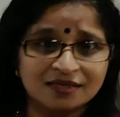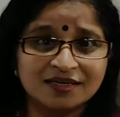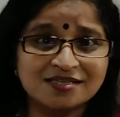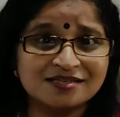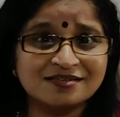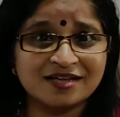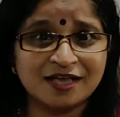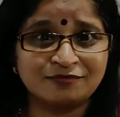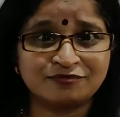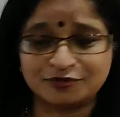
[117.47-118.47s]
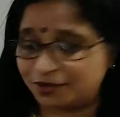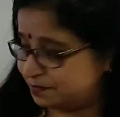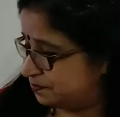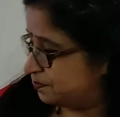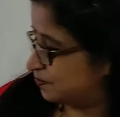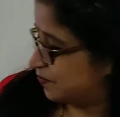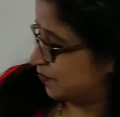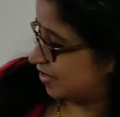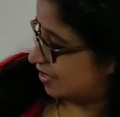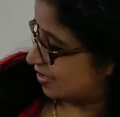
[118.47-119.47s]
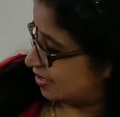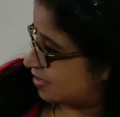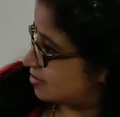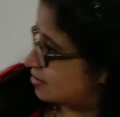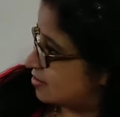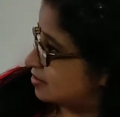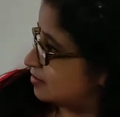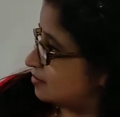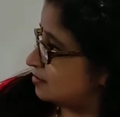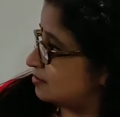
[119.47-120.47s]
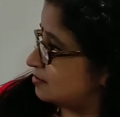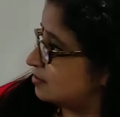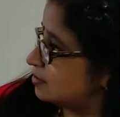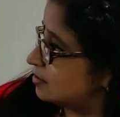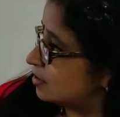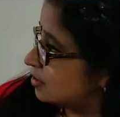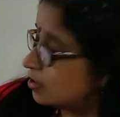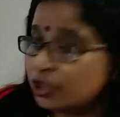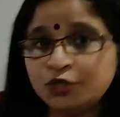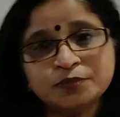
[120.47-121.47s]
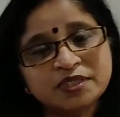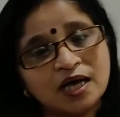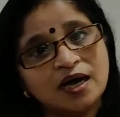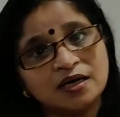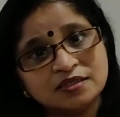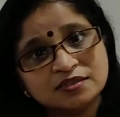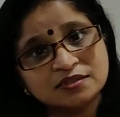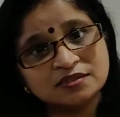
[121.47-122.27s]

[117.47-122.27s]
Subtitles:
Isn't it helpful? Yes. The human heart,